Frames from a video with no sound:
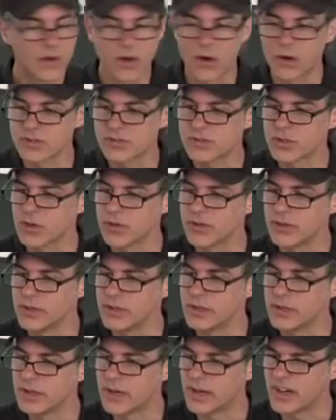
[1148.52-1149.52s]
Oh, so
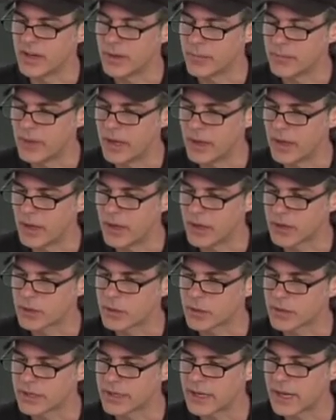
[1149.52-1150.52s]
the
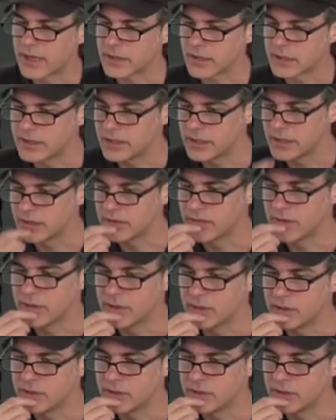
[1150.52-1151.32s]
criticality of the